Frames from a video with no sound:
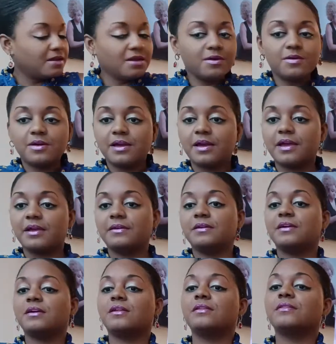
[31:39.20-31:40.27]
Okay.
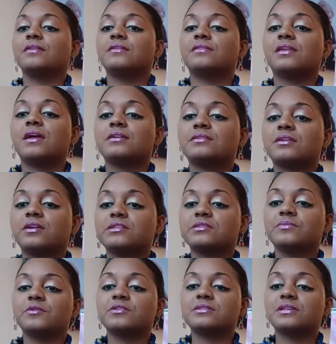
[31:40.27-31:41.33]
Next
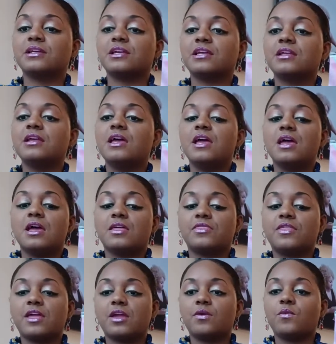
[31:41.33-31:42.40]
customer said
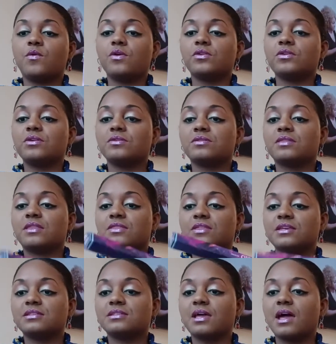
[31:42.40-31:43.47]
they ordered
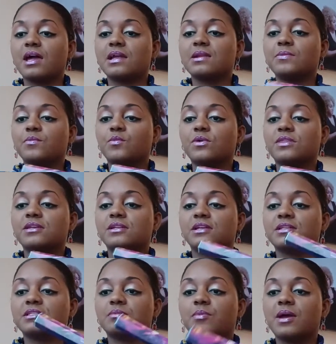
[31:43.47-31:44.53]
this item with an
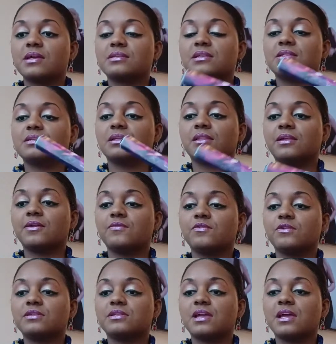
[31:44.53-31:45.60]
expected
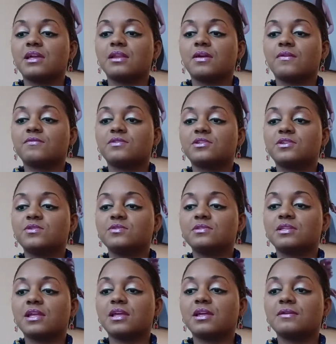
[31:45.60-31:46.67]
delivery date of
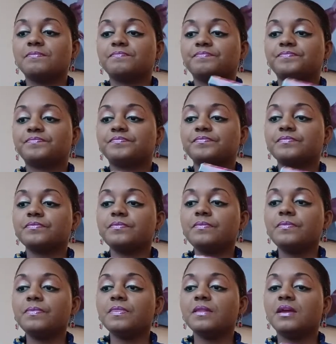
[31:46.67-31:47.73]
Tuesday,
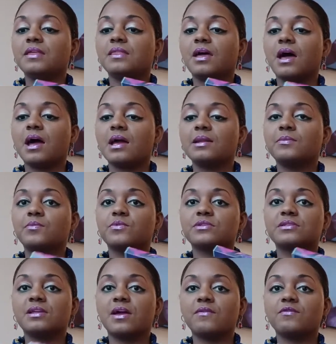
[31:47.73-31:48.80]
and the item
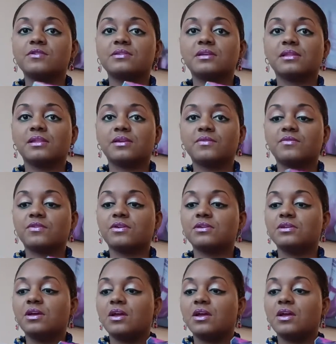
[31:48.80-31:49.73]
was never delivered.